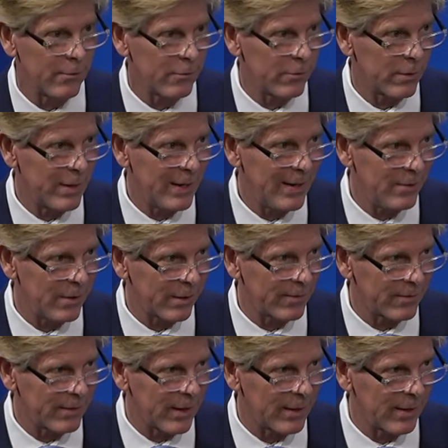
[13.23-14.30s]
Strategic
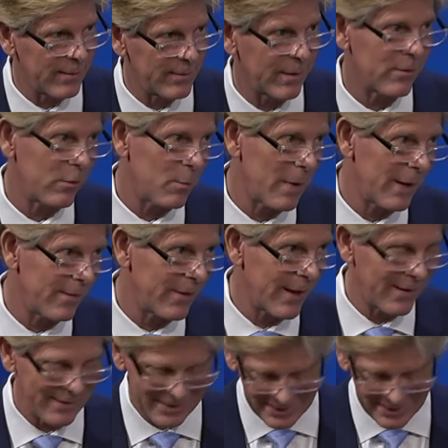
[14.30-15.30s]
Studies, as you might have guessed,